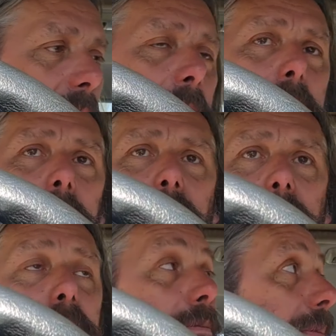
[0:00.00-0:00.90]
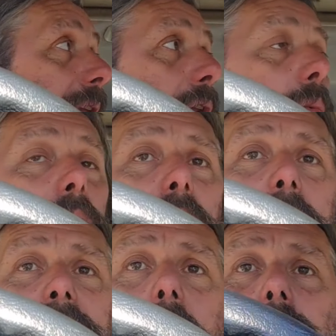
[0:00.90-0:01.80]
But you know, with the
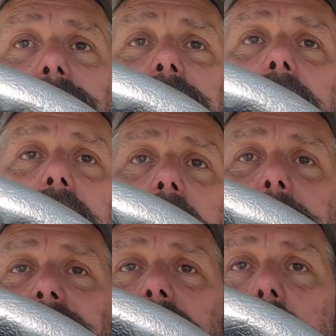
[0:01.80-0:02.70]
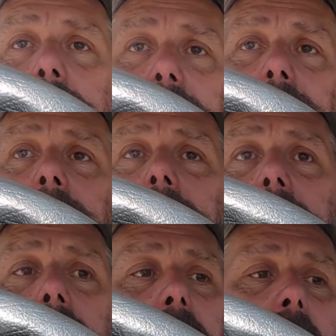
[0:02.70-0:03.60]
windows a bit
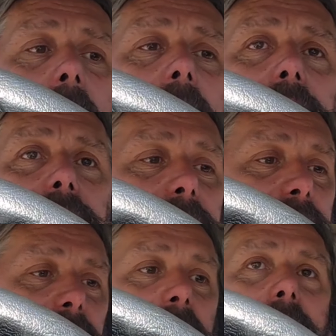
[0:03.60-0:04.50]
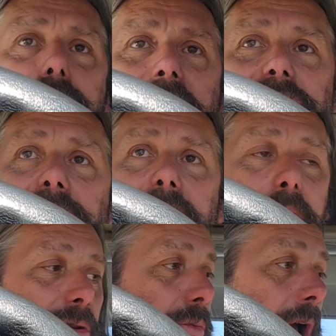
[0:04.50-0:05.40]
open and there's an air freshener
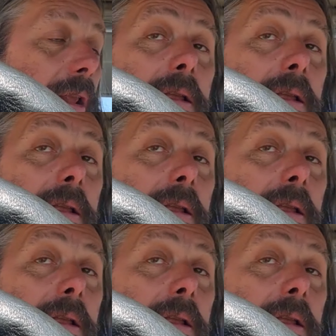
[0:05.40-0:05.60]
there as well,